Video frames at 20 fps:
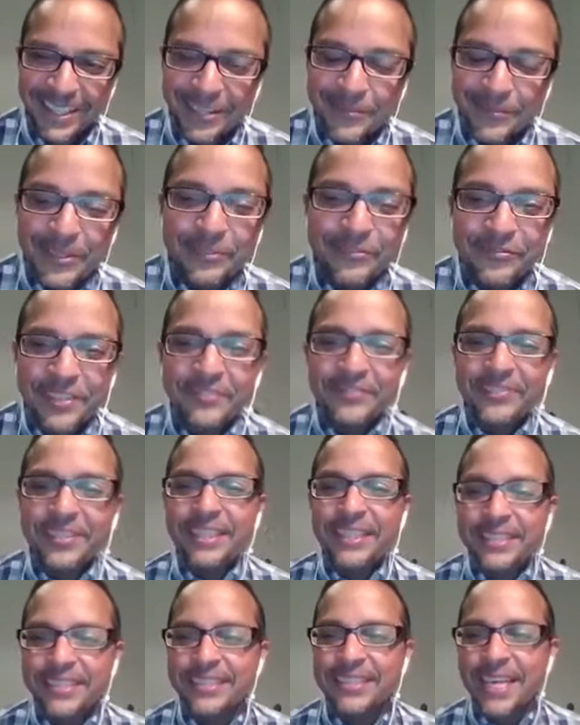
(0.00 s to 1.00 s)
But
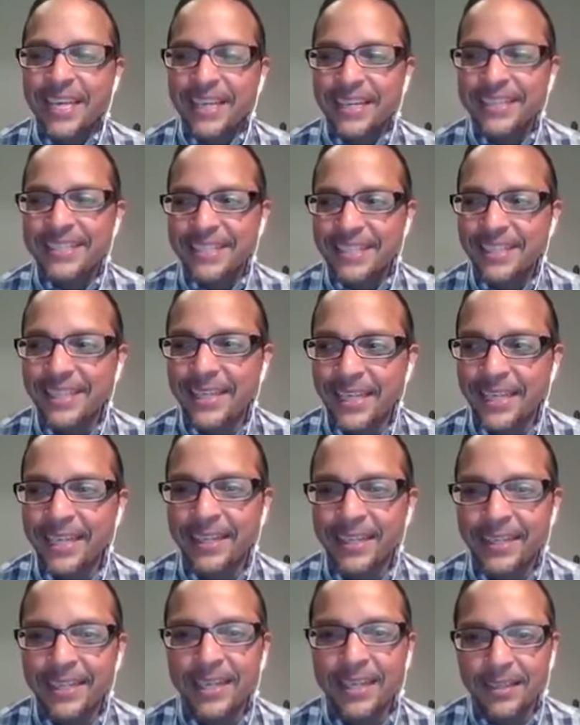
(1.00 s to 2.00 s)
15 seconds of that,
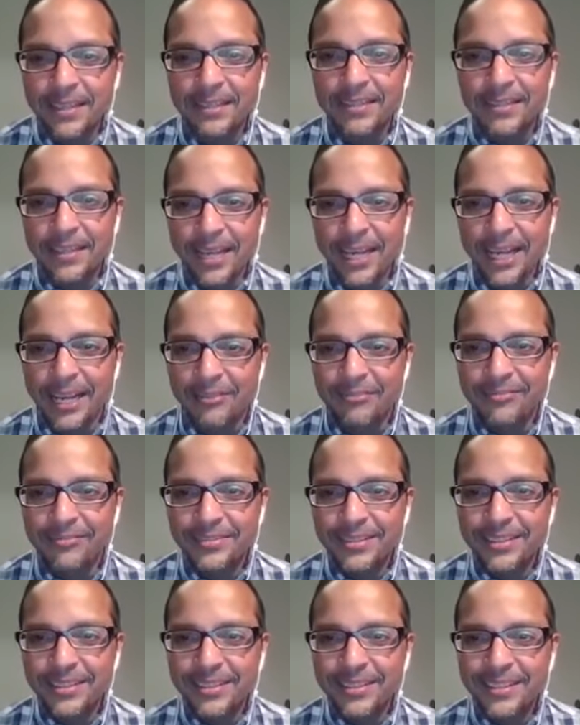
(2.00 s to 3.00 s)
I got a laugh.
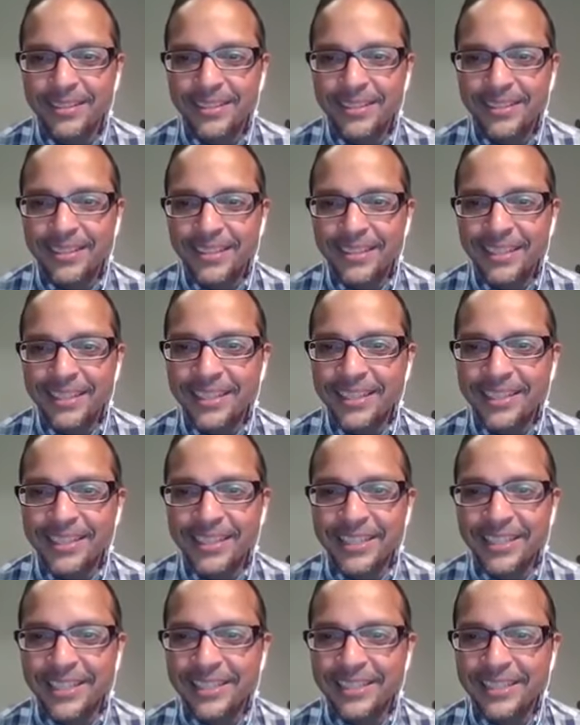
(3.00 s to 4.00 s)

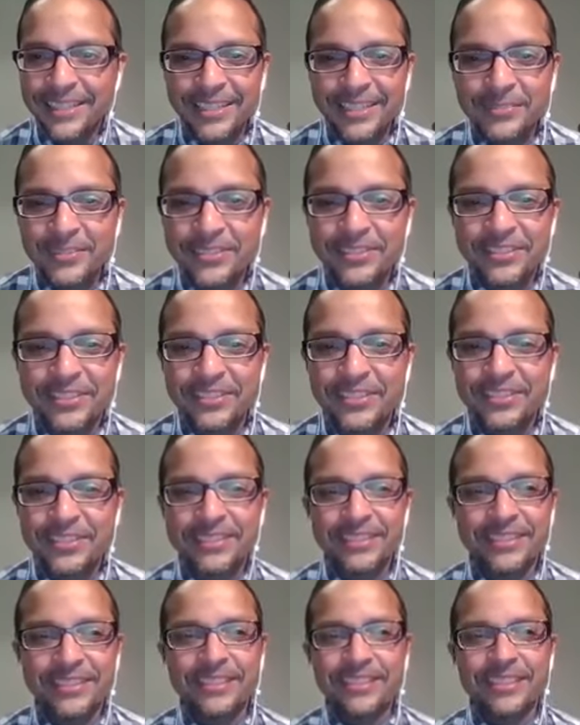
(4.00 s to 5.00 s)
And it was
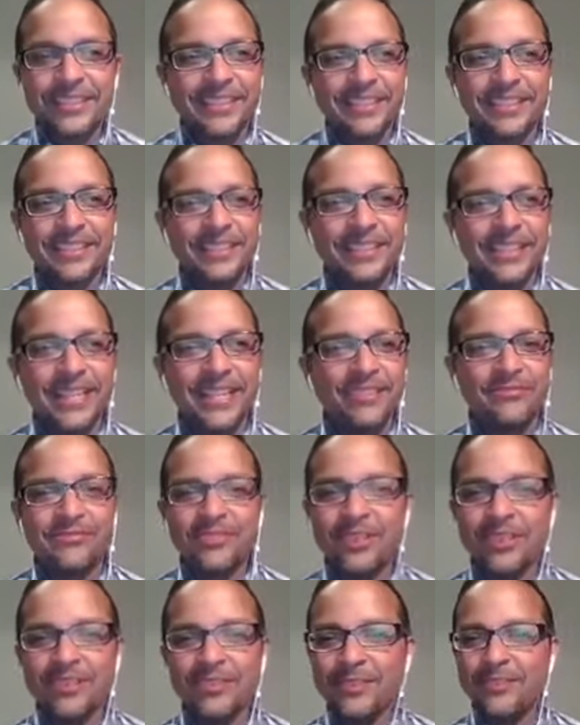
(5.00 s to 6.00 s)
just, I
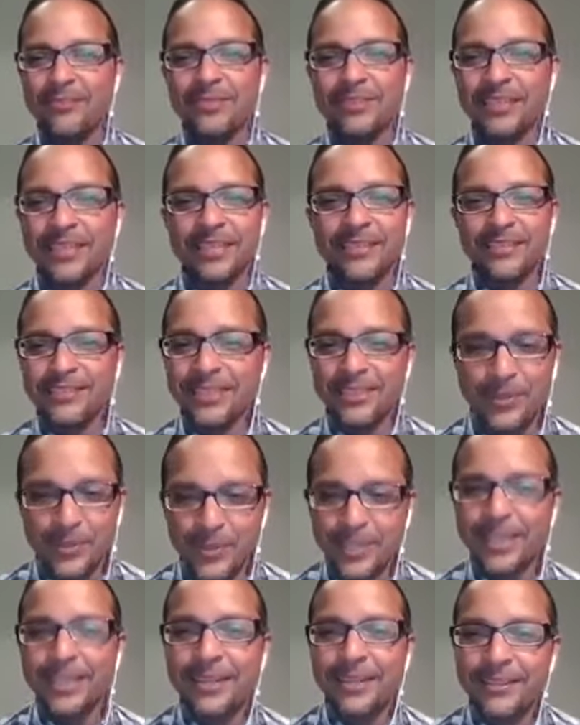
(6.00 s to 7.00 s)
fell in love with it. I was like,
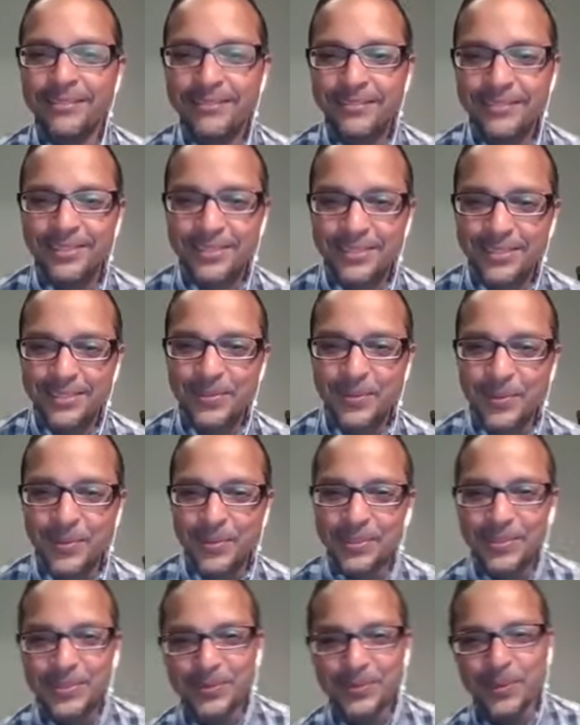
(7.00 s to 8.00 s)
okay, this is
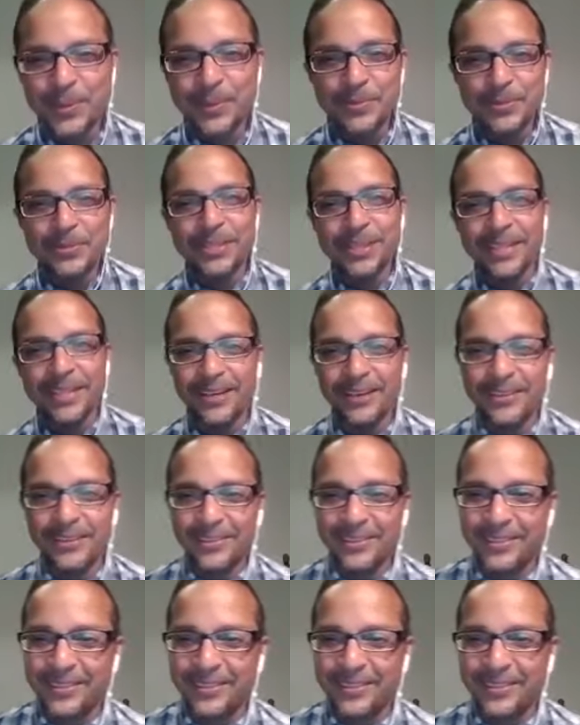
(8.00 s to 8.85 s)
what I'm doing now.